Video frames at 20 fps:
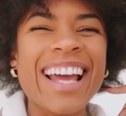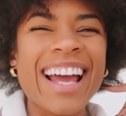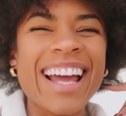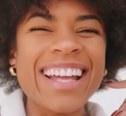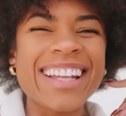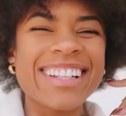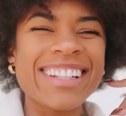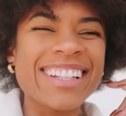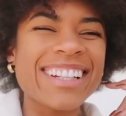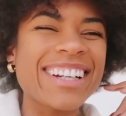
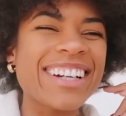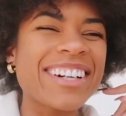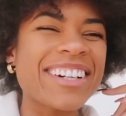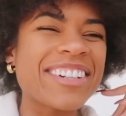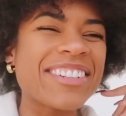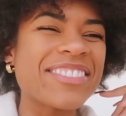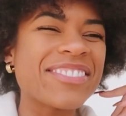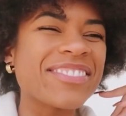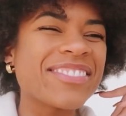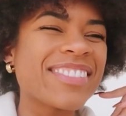that
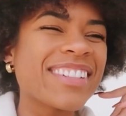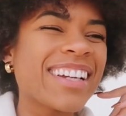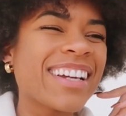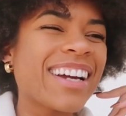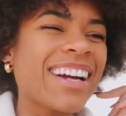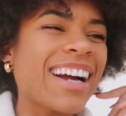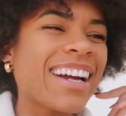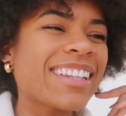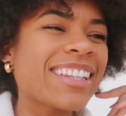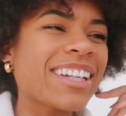um,
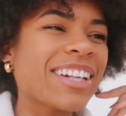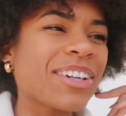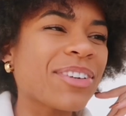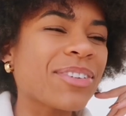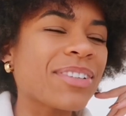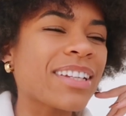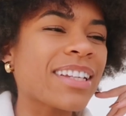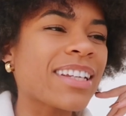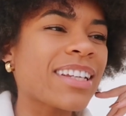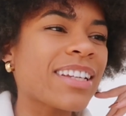I think are
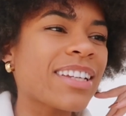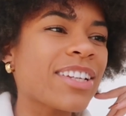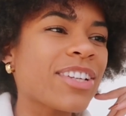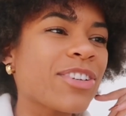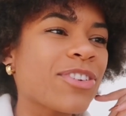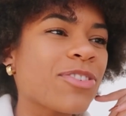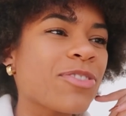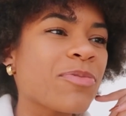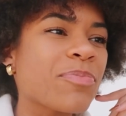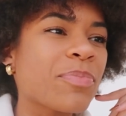really
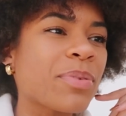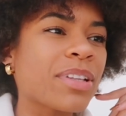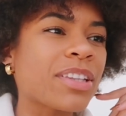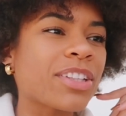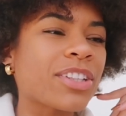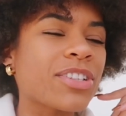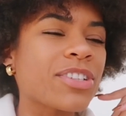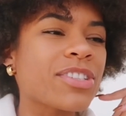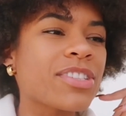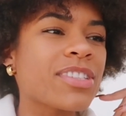cute, but
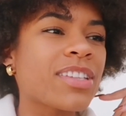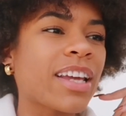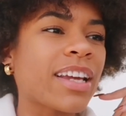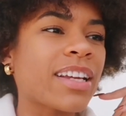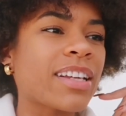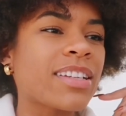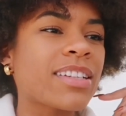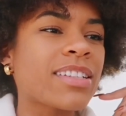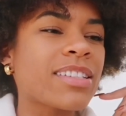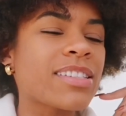there's
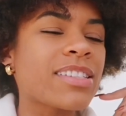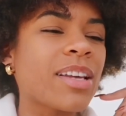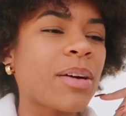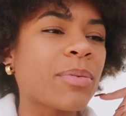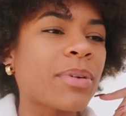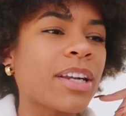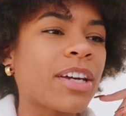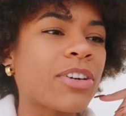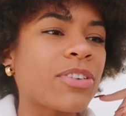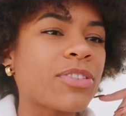like
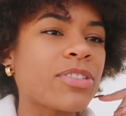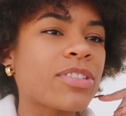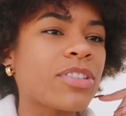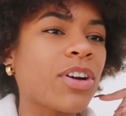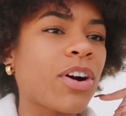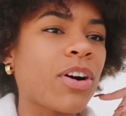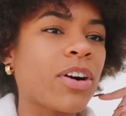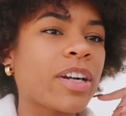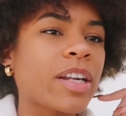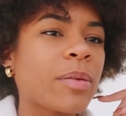someone else
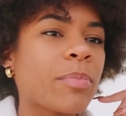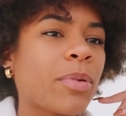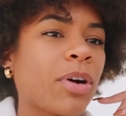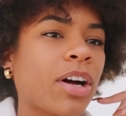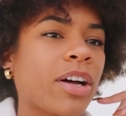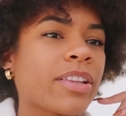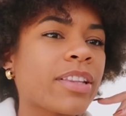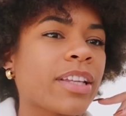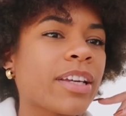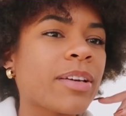already
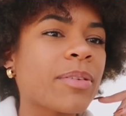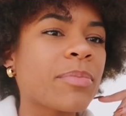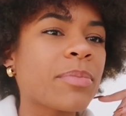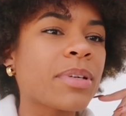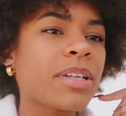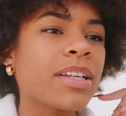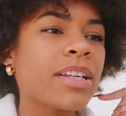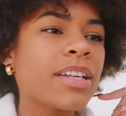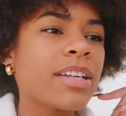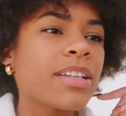bought them.
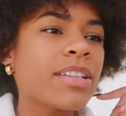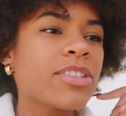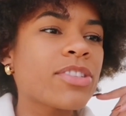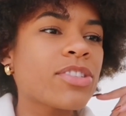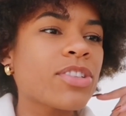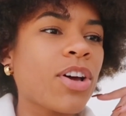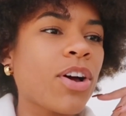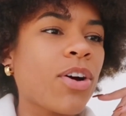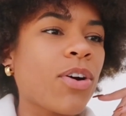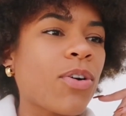
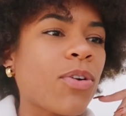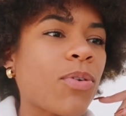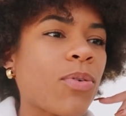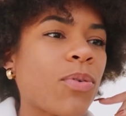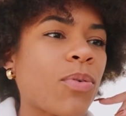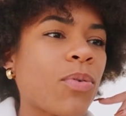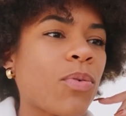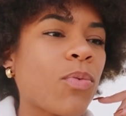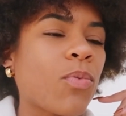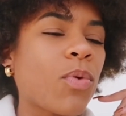So
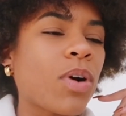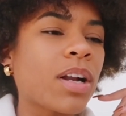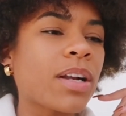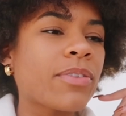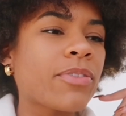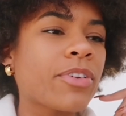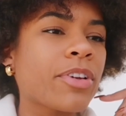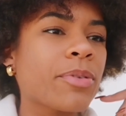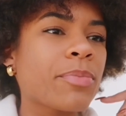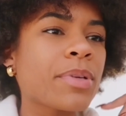one of
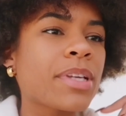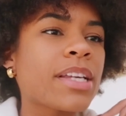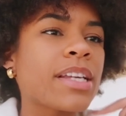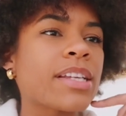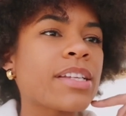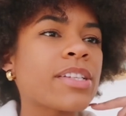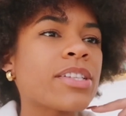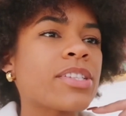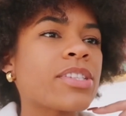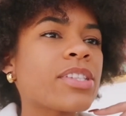them
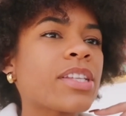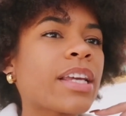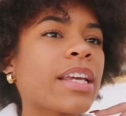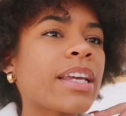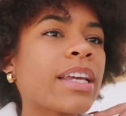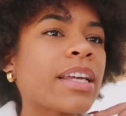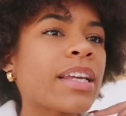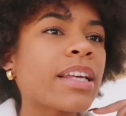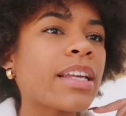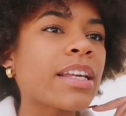is
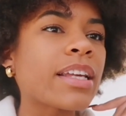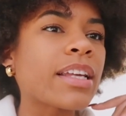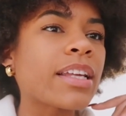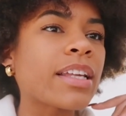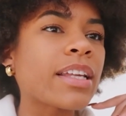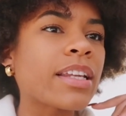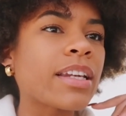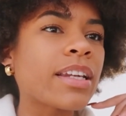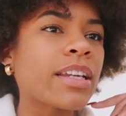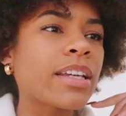in